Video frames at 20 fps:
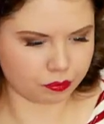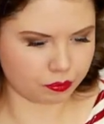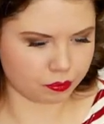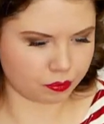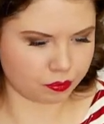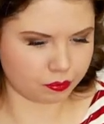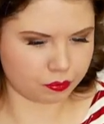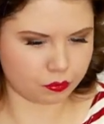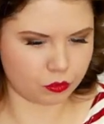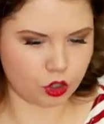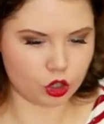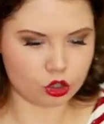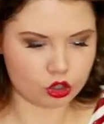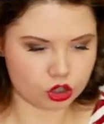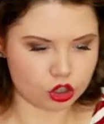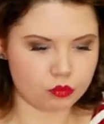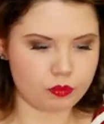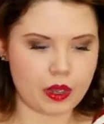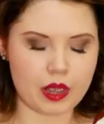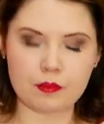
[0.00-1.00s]
You should
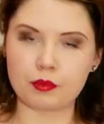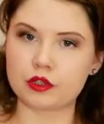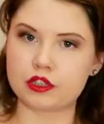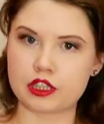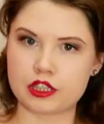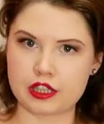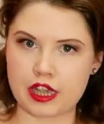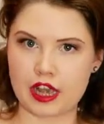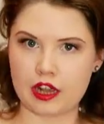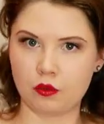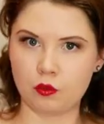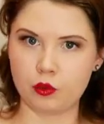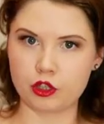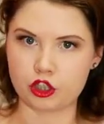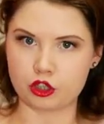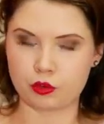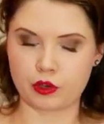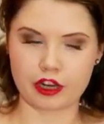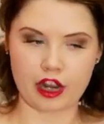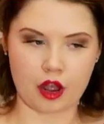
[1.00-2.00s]
be able to tell which
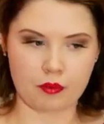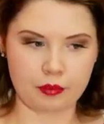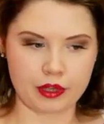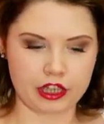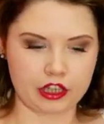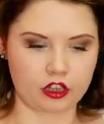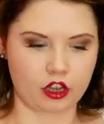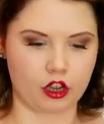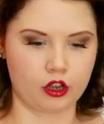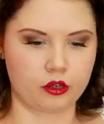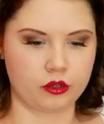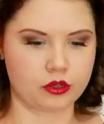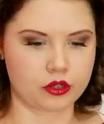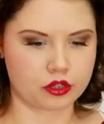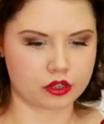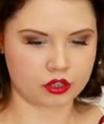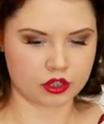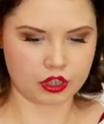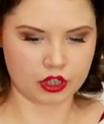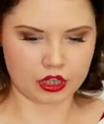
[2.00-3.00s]
way up it goes.
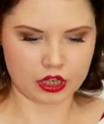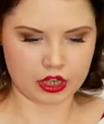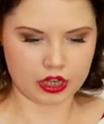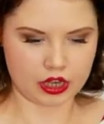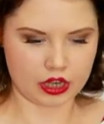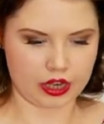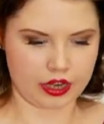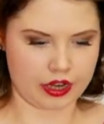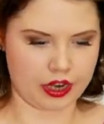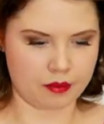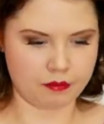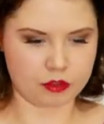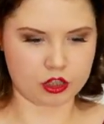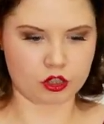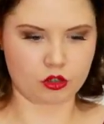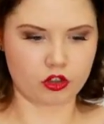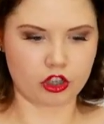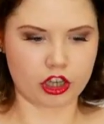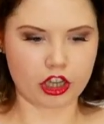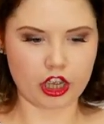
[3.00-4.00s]
So
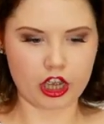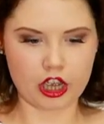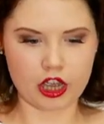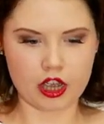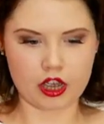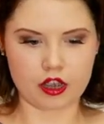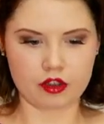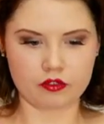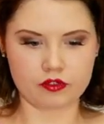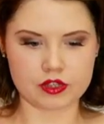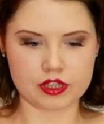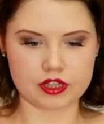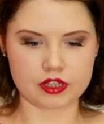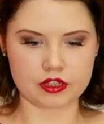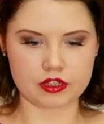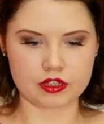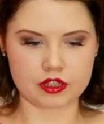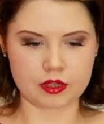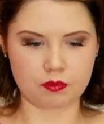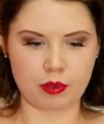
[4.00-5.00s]
the curves,
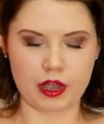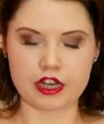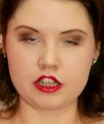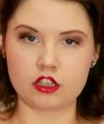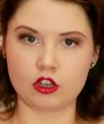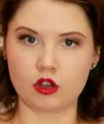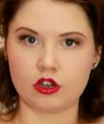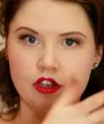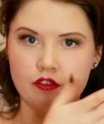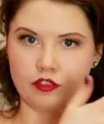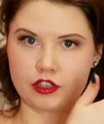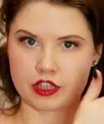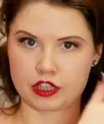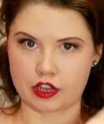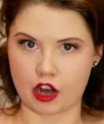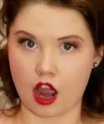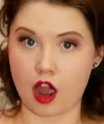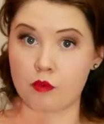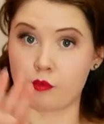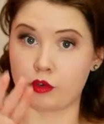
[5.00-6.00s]
depending on if it's an
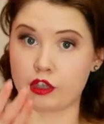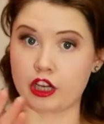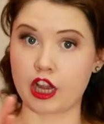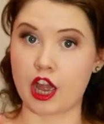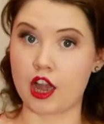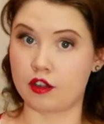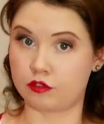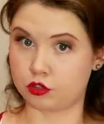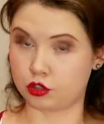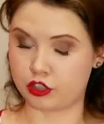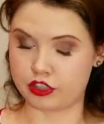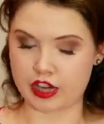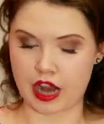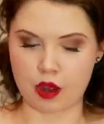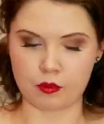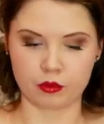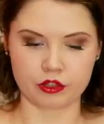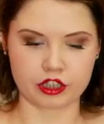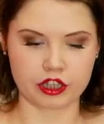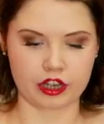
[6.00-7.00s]
upward curve or a
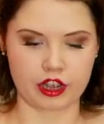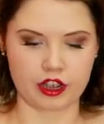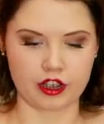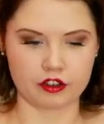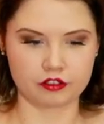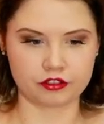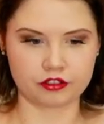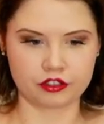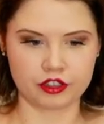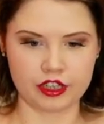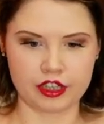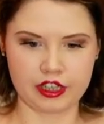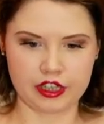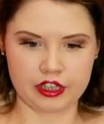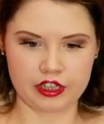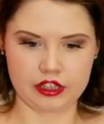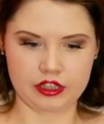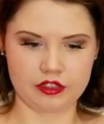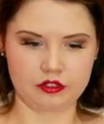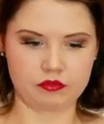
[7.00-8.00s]
downward curve,
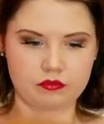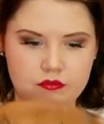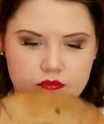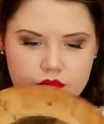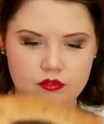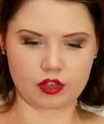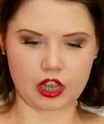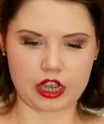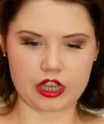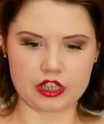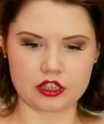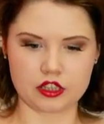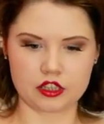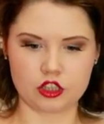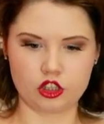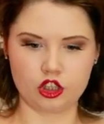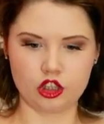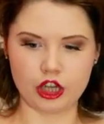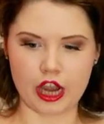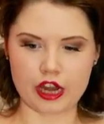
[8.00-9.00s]
it's
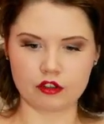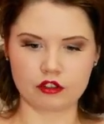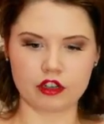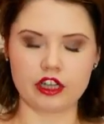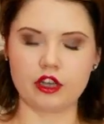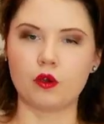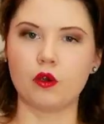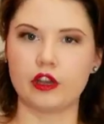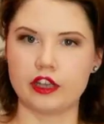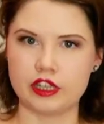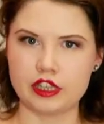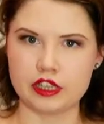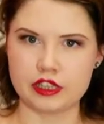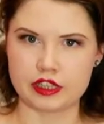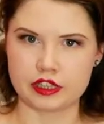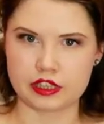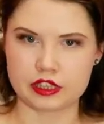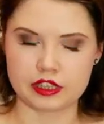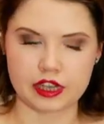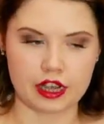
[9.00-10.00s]
generally quite easy
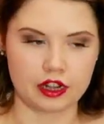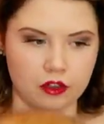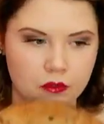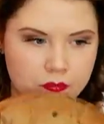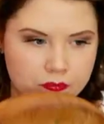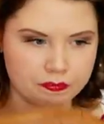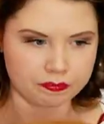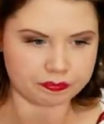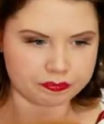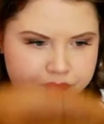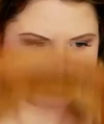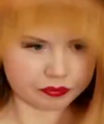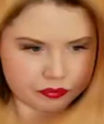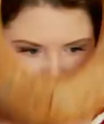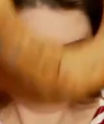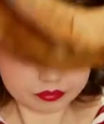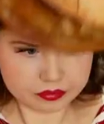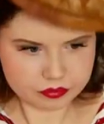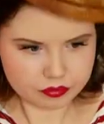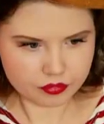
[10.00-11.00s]
to tell.
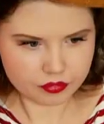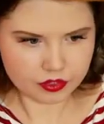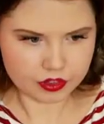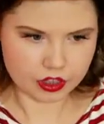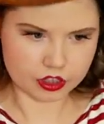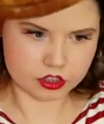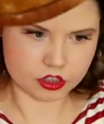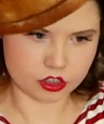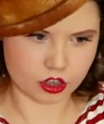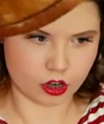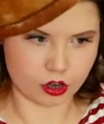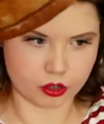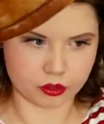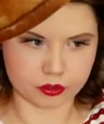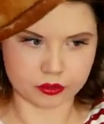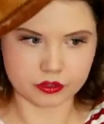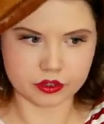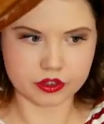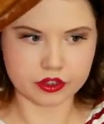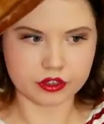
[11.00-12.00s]
So
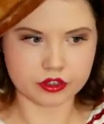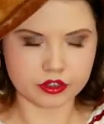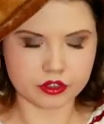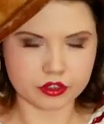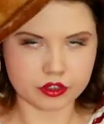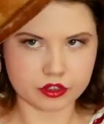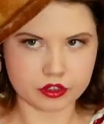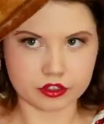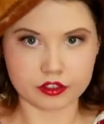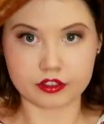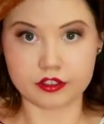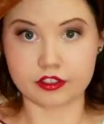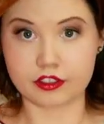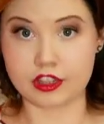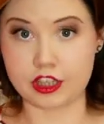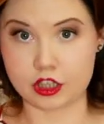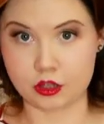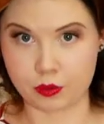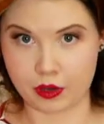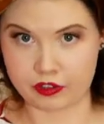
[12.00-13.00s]

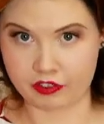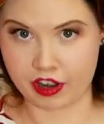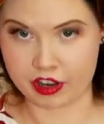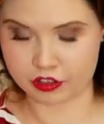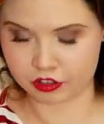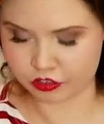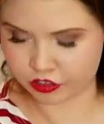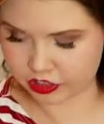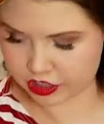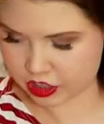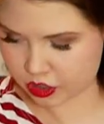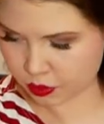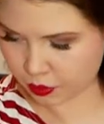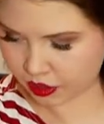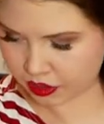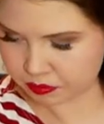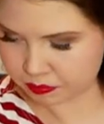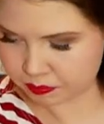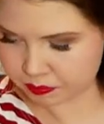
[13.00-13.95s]
this way around for this one.